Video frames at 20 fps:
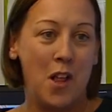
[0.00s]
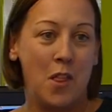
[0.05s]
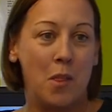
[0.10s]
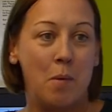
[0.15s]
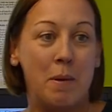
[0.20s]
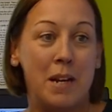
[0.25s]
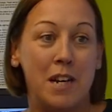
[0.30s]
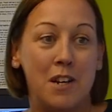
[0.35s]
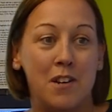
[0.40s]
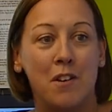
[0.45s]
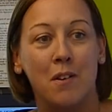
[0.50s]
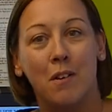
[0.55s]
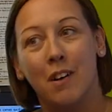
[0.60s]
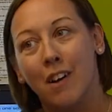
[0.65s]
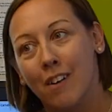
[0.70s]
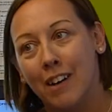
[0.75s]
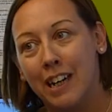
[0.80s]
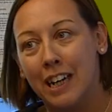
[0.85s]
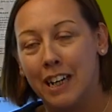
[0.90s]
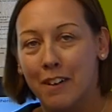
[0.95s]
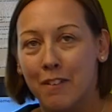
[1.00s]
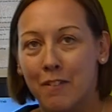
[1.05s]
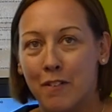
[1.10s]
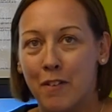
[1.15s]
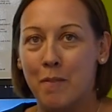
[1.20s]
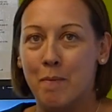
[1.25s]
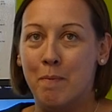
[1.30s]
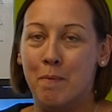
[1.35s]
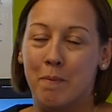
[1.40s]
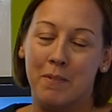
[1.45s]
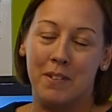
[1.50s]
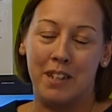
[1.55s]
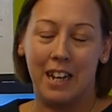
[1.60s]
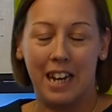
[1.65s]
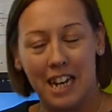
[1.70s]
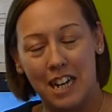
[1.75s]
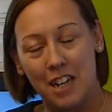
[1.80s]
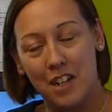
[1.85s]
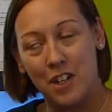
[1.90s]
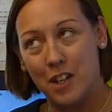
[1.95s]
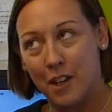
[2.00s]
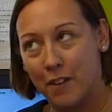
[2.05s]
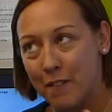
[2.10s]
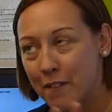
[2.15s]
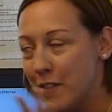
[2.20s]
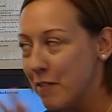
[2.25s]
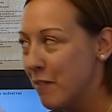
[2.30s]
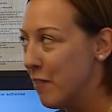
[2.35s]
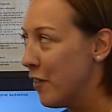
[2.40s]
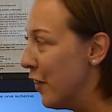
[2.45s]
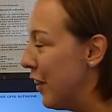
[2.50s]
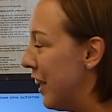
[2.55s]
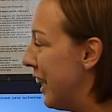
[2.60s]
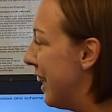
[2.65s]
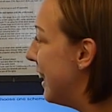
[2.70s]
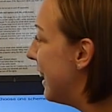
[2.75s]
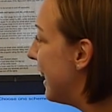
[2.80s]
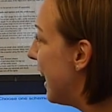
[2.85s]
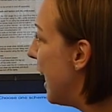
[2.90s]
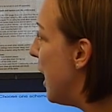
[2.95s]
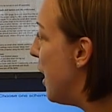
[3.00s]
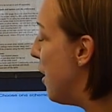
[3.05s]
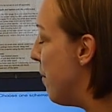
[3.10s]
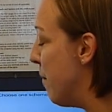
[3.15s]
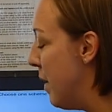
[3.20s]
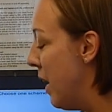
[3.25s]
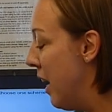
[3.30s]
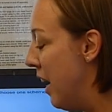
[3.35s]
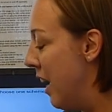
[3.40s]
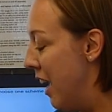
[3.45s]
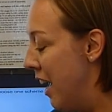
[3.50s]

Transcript: the bits you like from each different phonics scheme.